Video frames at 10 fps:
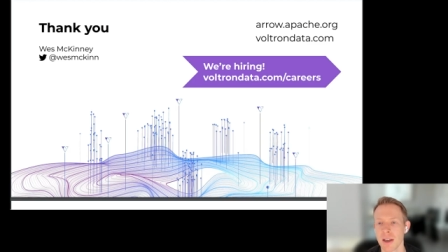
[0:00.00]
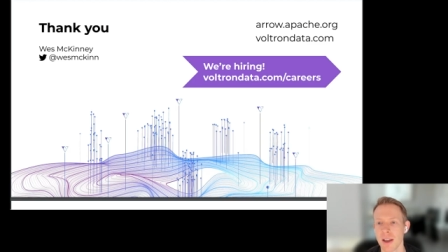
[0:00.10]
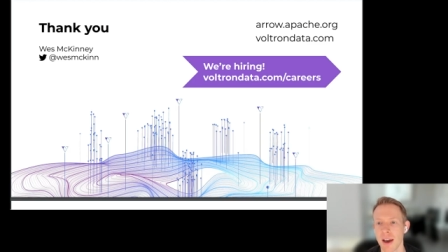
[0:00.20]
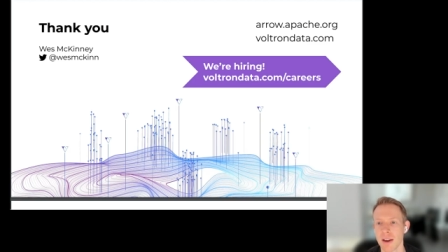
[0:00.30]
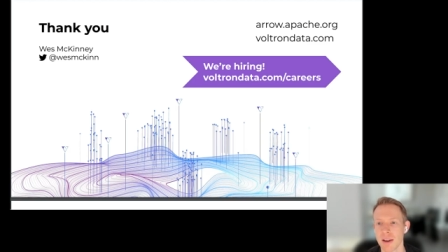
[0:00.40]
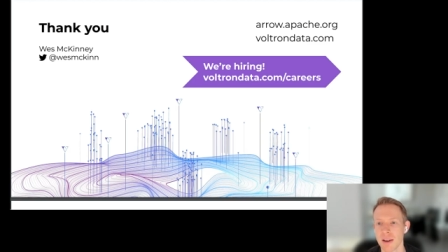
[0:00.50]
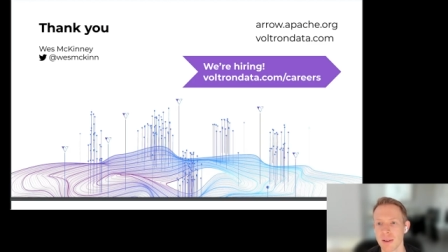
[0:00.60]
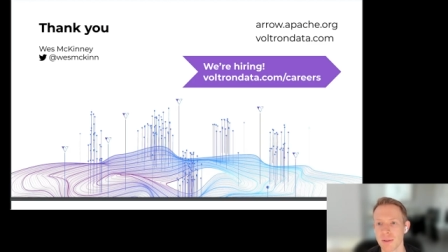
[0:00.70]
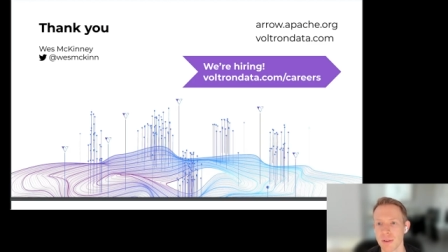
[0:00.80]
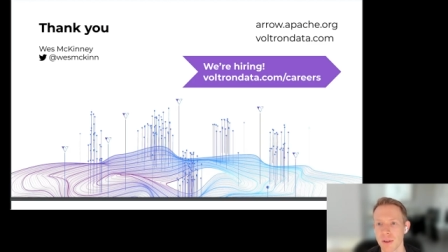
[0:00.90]
they had
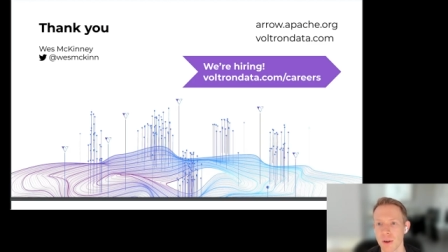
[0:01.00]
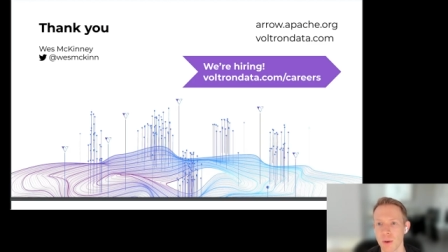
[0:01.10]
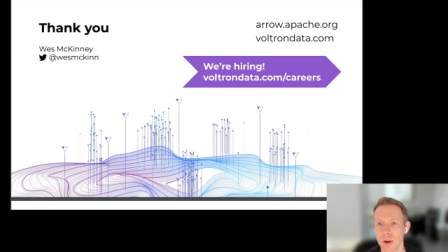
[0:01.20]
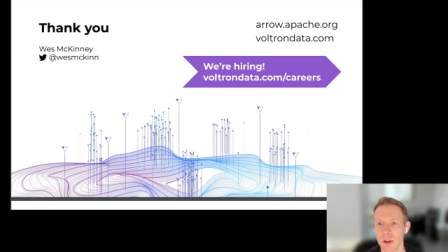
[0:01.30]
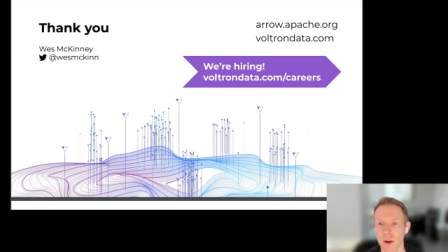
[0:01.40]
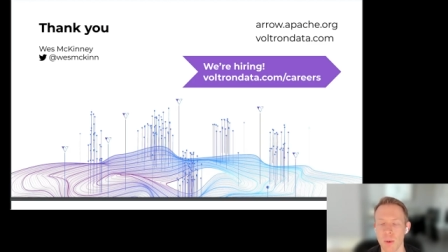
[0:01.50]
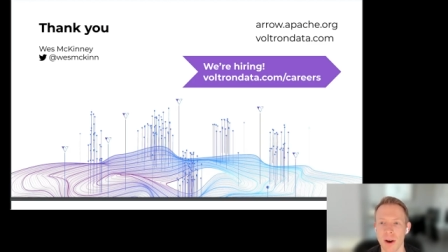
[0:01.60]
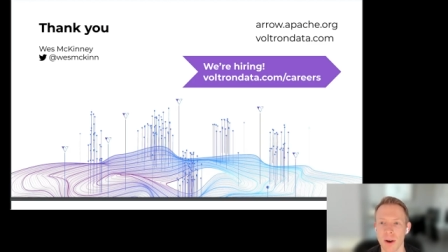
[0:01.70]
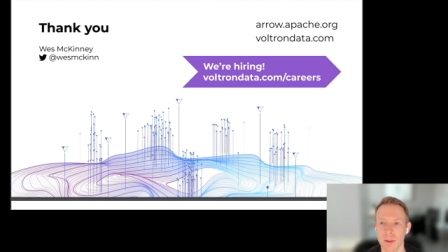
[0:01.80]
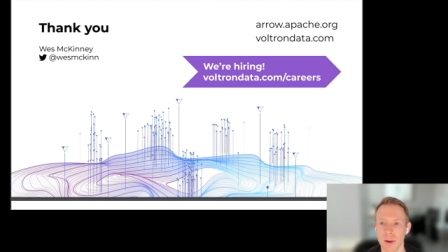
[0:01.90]
a for a, long
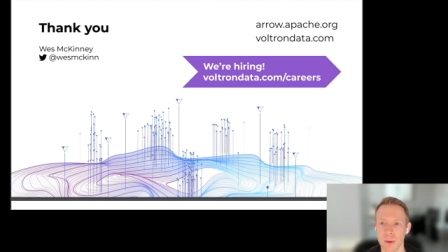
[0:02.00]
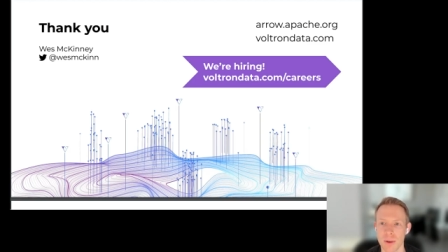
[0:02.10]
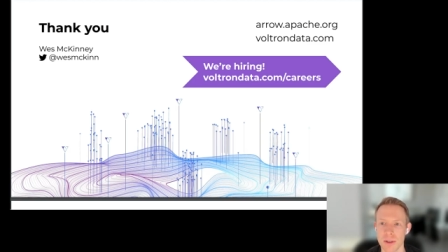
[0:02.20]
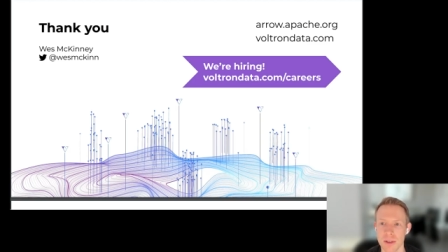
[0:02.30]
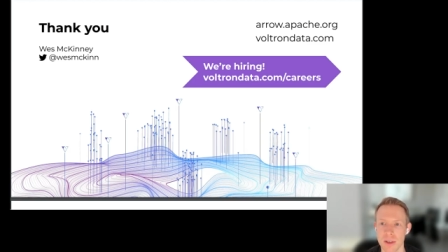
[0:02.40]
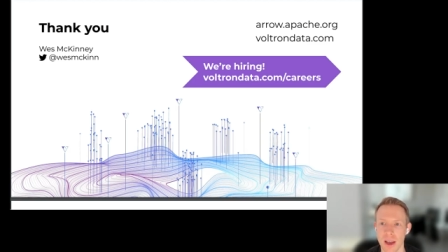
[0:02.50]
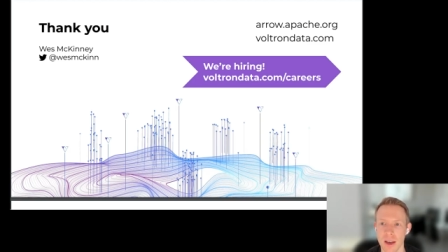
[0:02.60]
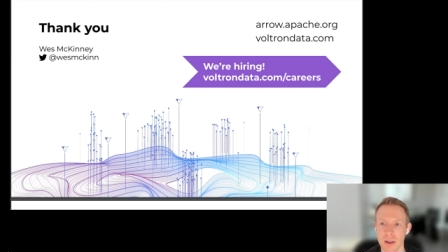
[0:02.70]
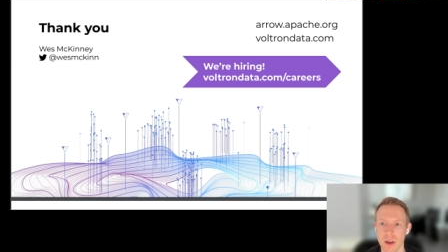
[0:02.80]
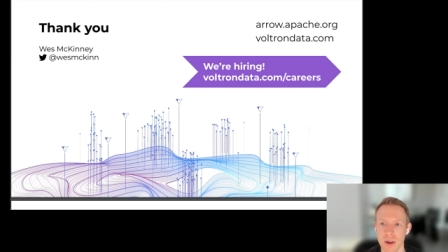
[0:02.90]
while there was
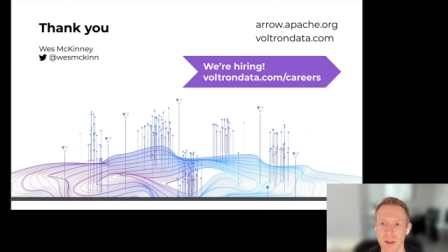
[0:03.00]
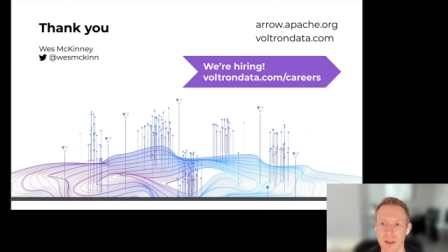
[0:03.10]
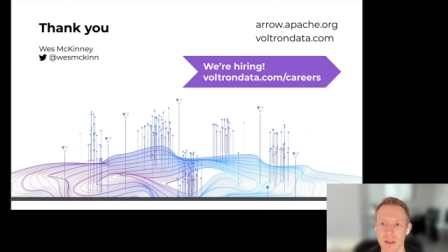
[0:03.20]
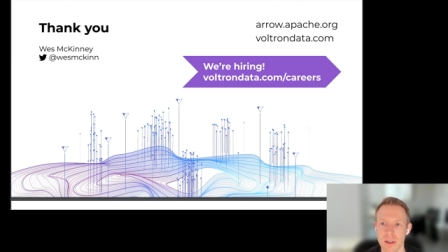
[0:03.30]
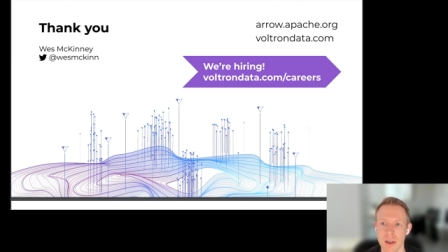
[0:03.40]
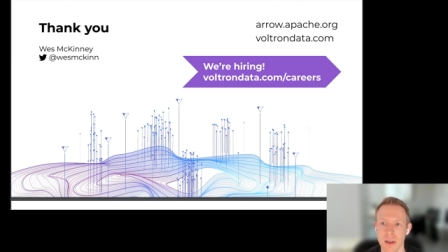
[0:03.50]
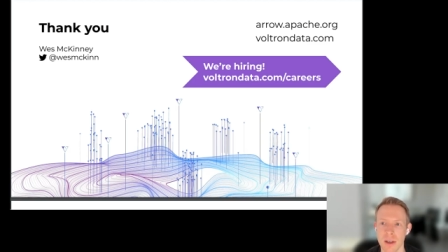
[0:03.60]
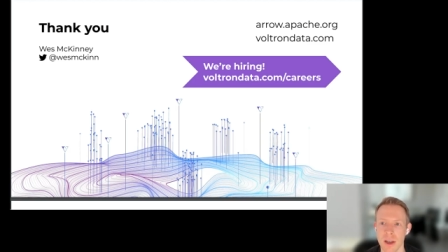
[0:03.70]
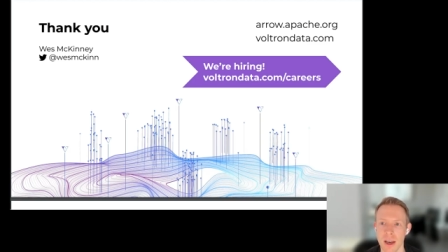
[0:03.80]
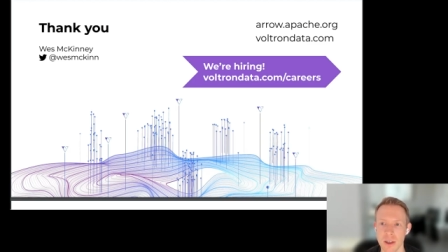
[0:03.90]
hand coded
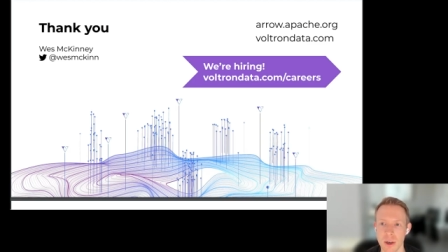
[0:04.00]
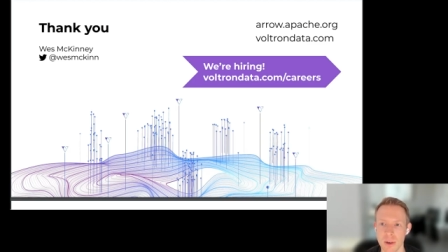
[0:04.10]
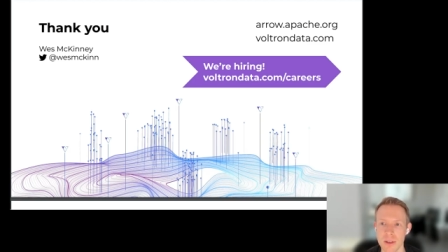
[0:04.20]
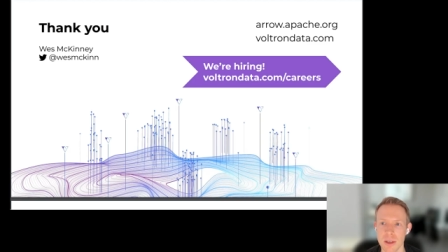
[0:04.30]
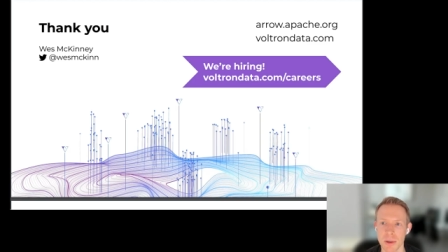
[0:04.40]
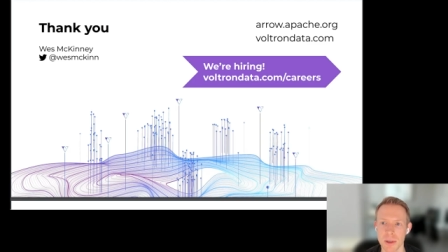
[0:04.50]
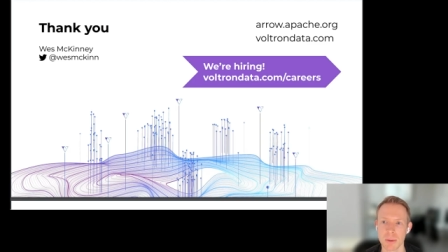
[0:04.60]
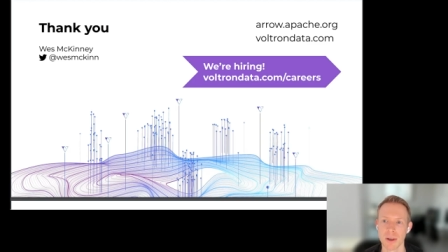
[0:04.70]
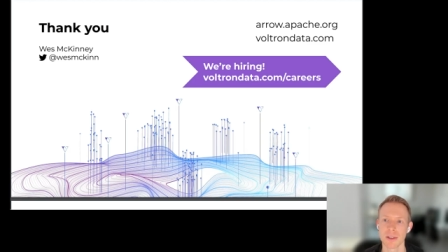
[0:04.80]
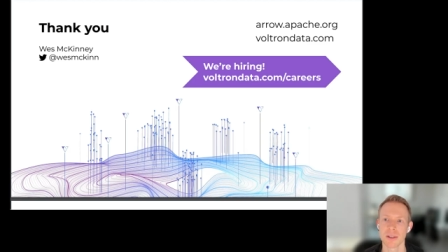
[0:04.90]
hand coded C++
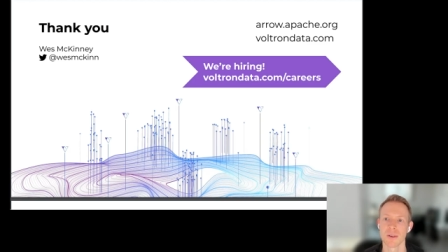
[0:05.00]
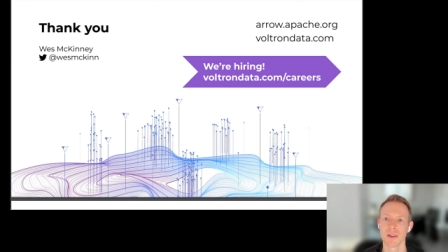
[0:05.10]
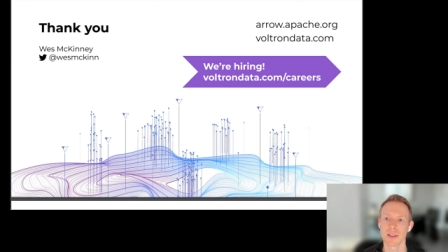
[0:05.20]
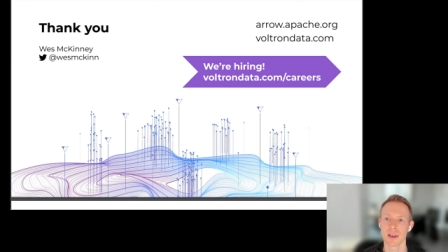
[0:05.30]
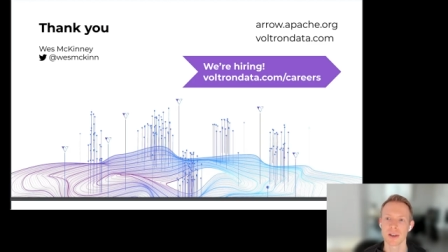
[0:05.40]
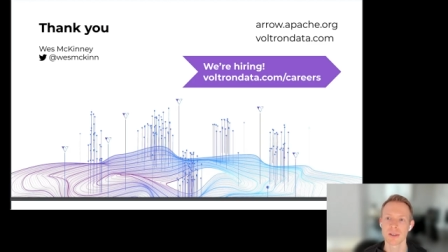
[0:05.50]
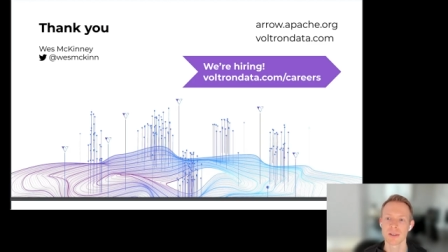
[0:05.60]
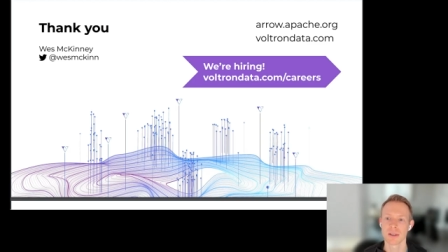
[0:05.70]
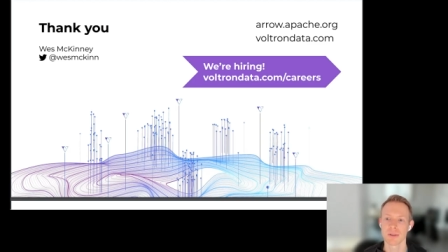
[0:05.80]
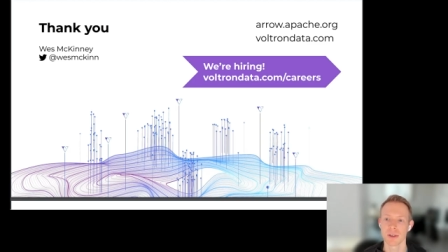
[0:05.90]
unit
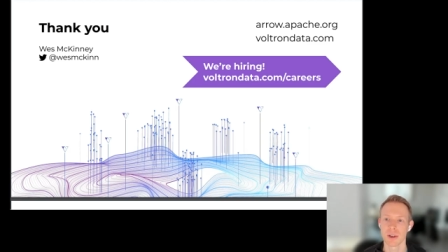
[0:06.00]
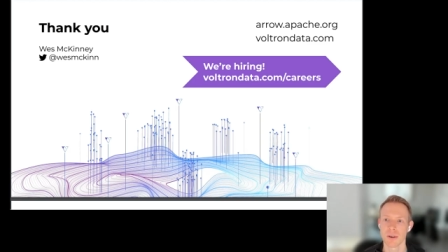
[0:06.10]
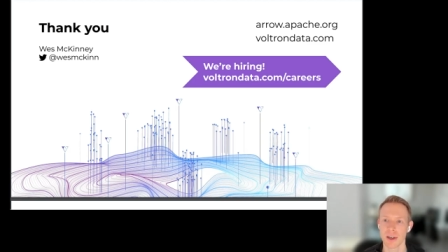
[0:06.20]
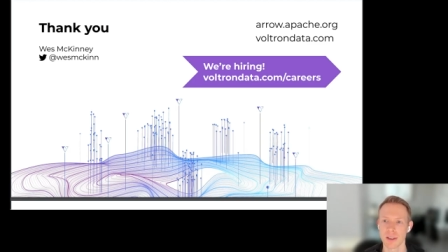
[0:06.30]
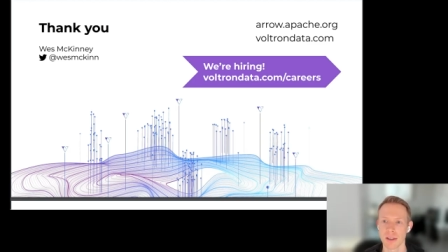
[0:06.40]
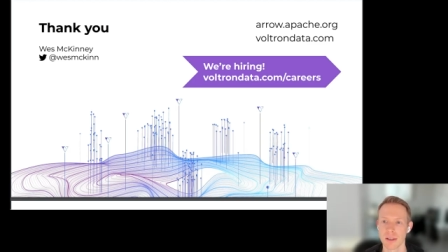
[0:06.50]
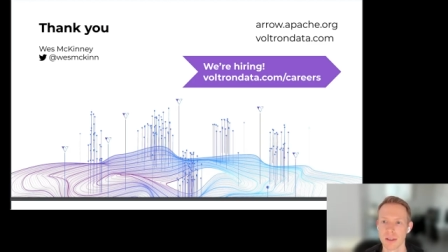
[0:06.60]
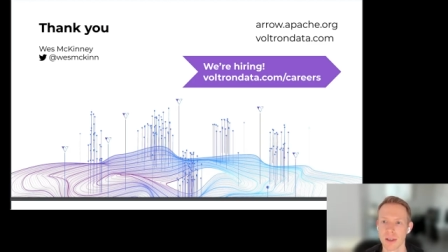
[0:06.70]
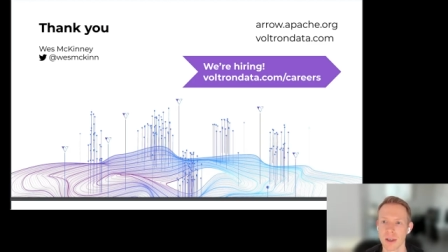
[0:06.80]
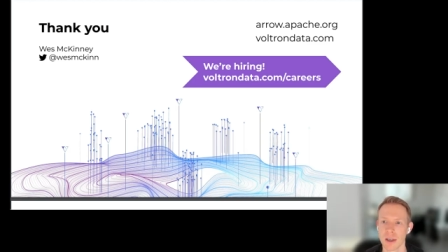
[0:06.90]
tests for
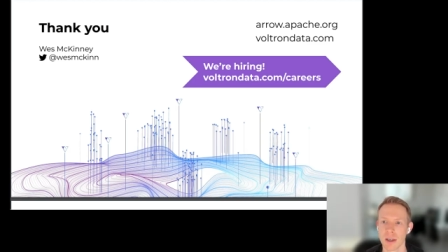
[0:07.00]
correctness,